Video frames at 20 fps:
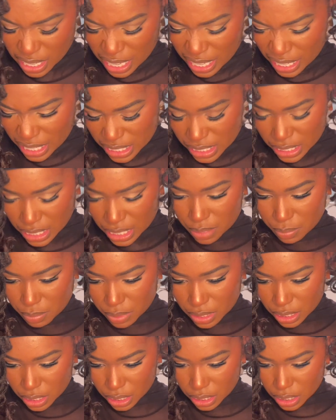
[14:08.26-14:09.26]
I just need
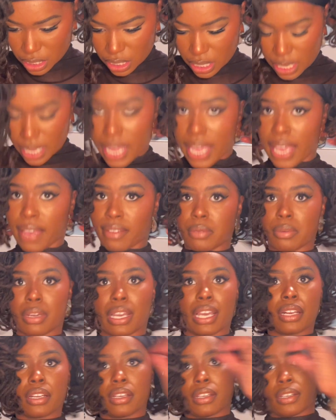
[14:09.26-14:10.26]
them to have some
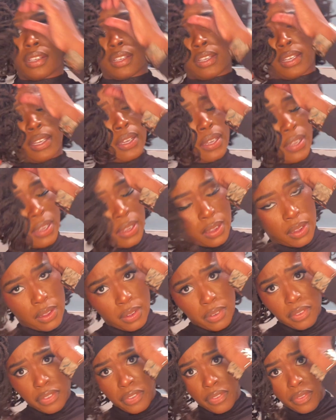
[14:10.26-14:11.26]
kind of
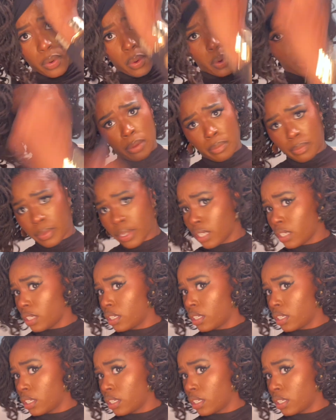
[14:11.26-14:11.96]
form.